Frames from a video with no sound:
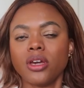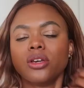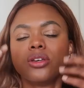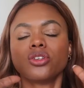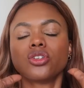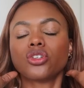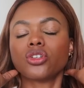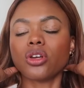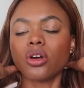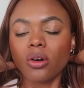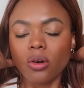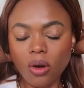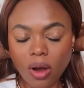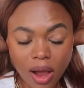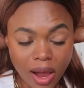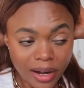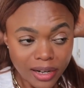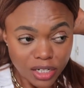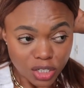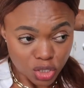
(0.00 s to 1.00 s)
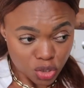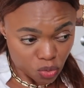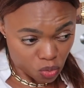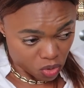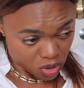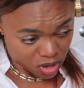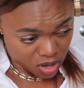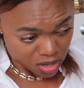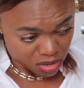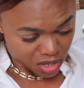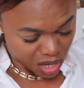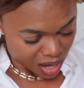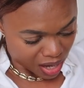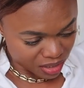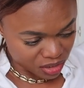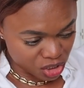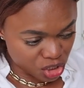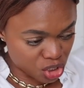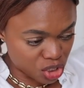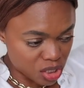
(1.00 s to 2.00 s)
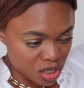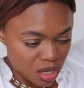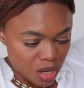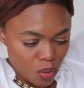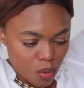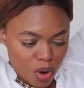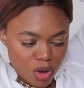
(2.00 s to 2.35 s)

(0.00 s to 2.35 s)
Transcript: So I need to work on that. She's saying